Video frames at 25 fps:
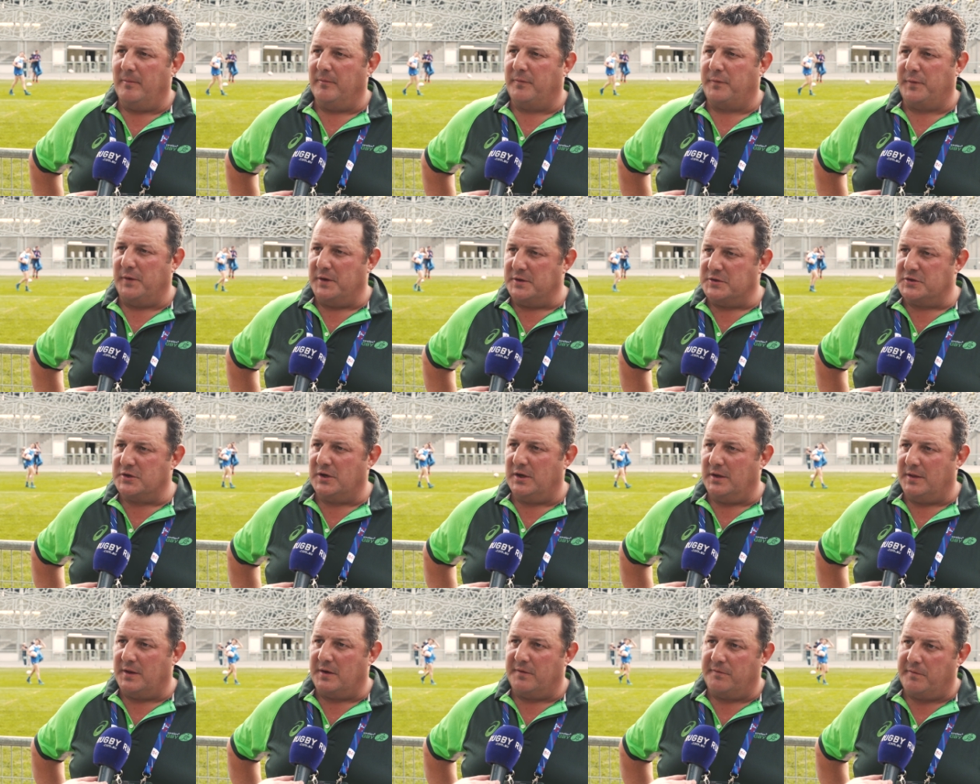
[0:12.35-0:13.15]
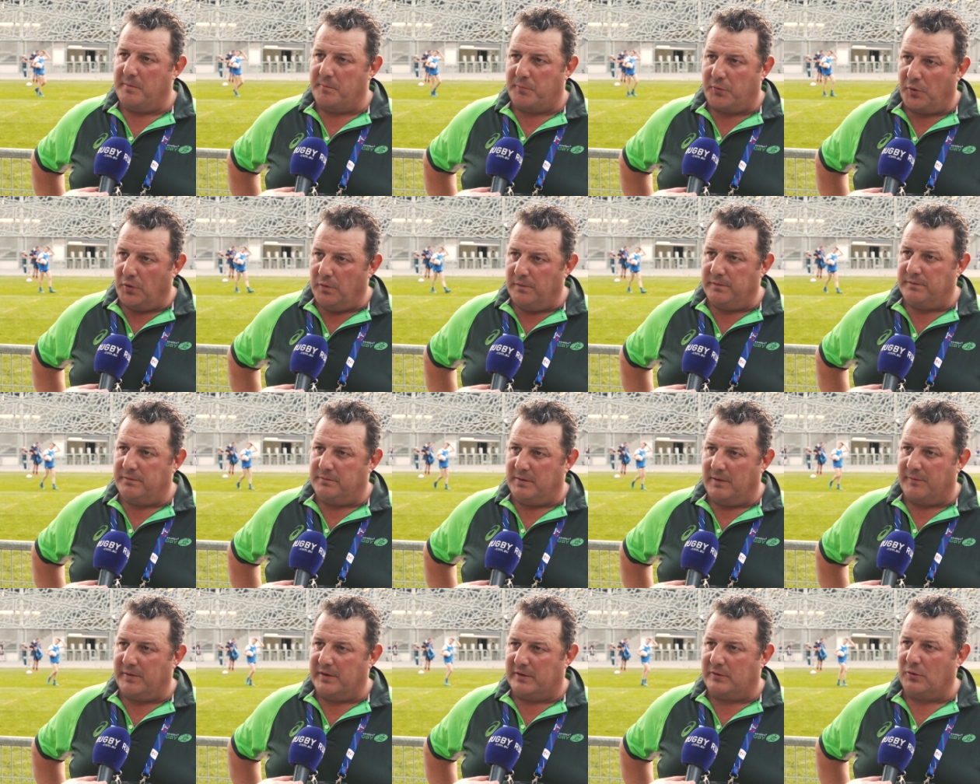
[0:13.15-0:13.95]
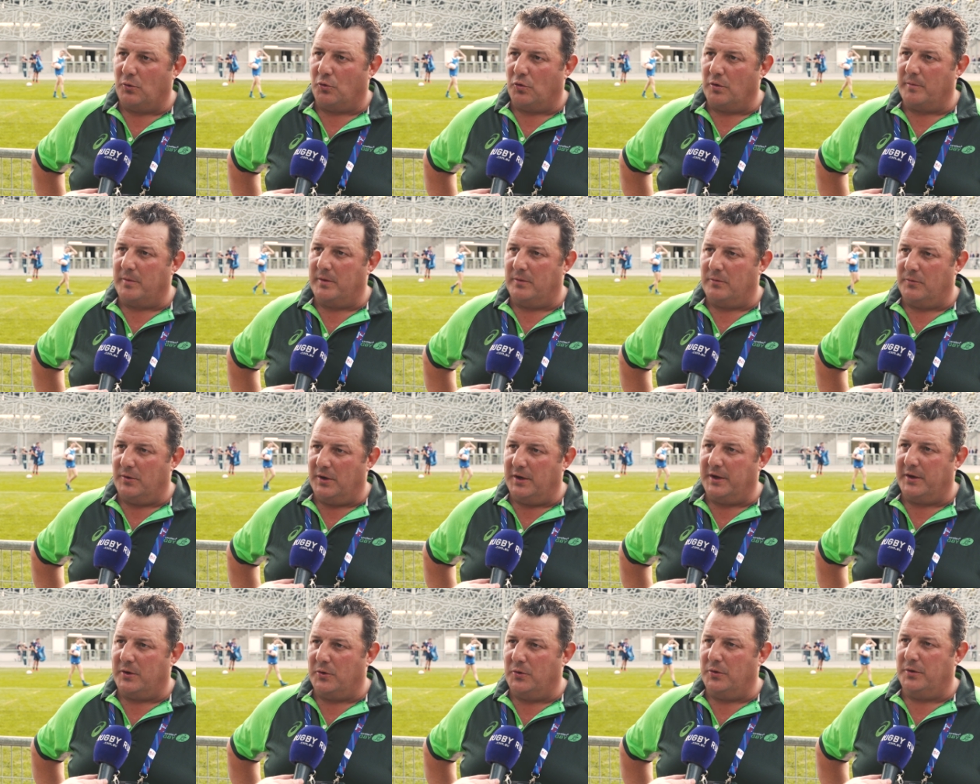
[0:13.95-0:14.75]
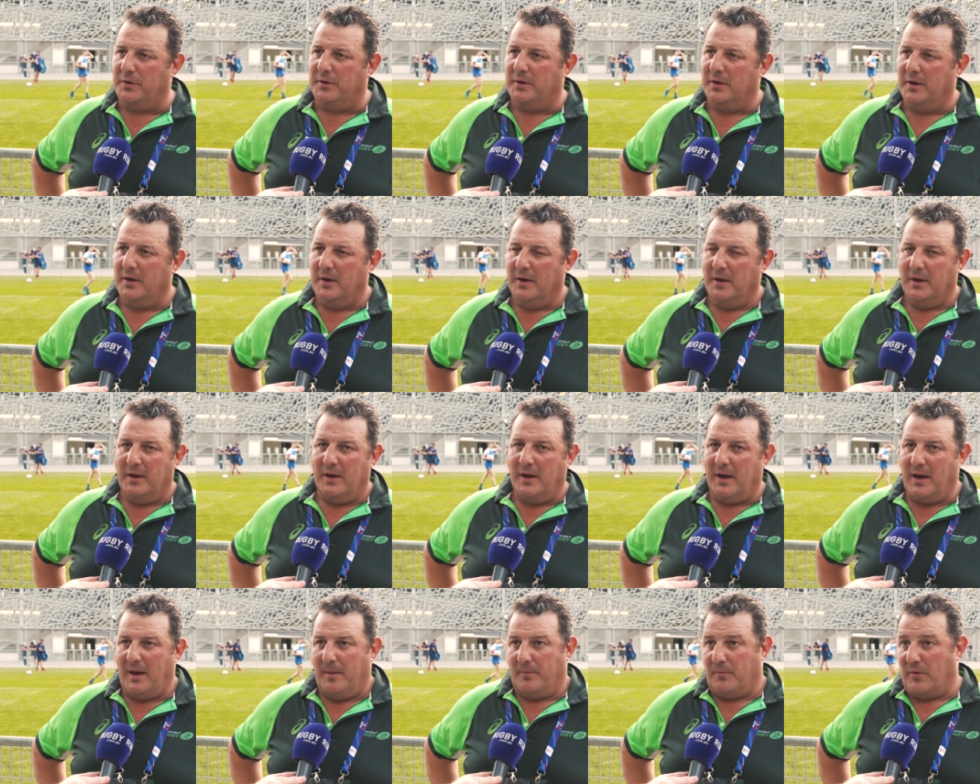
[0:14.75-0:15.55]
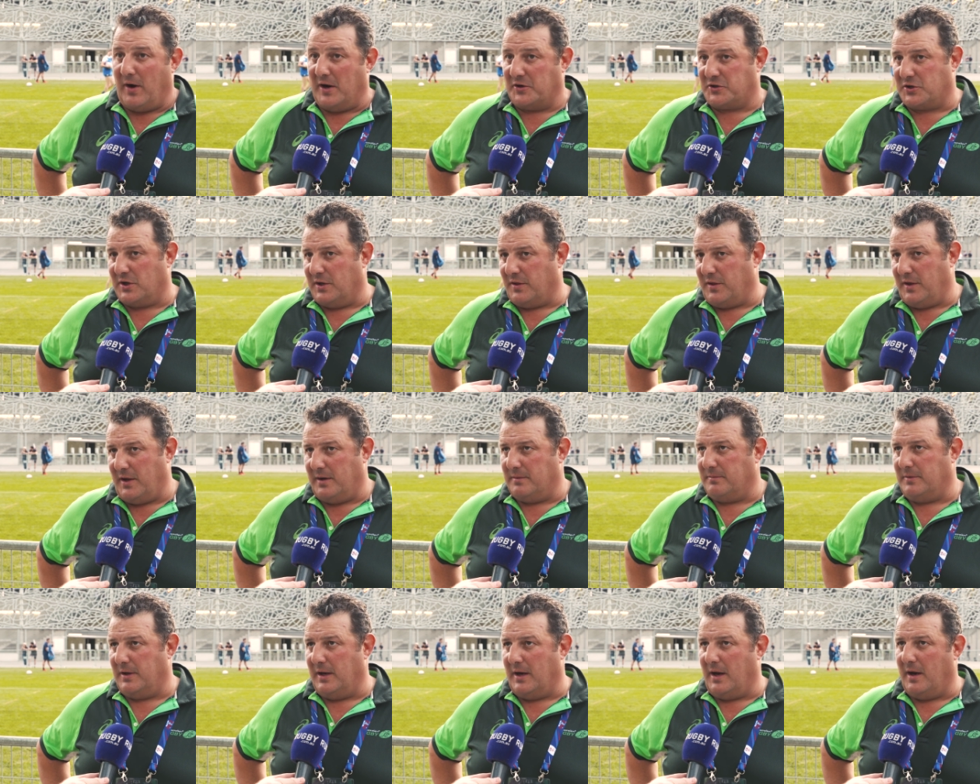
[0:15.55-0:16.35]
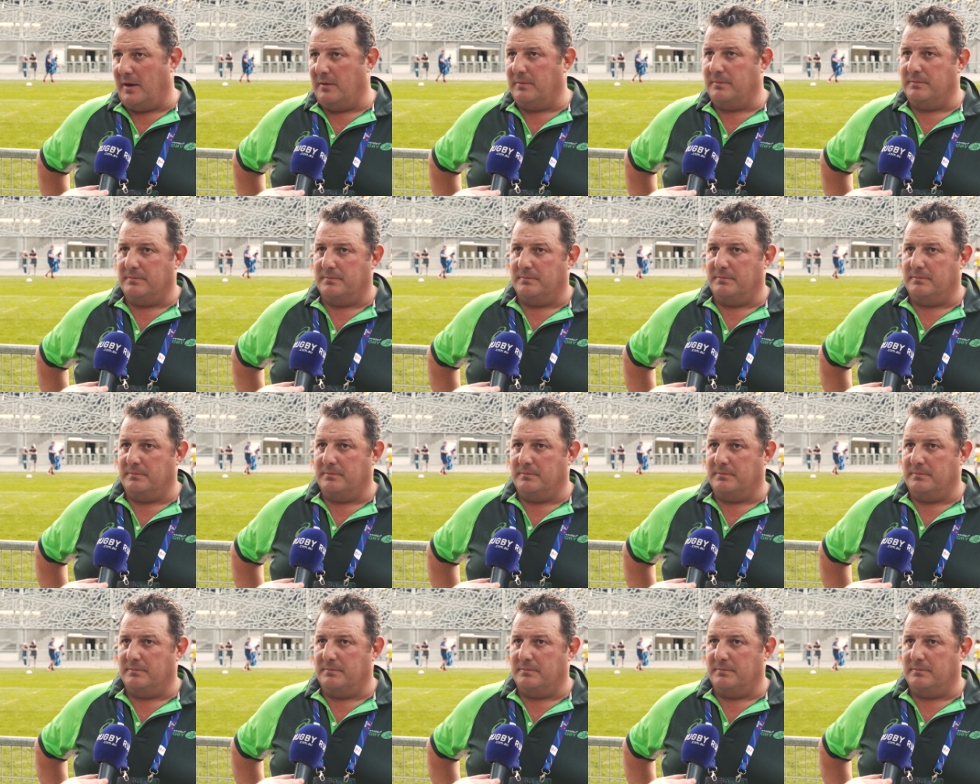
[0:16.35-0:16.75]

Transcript: Fiji that have improved every tournament, really good. Russia that, you know,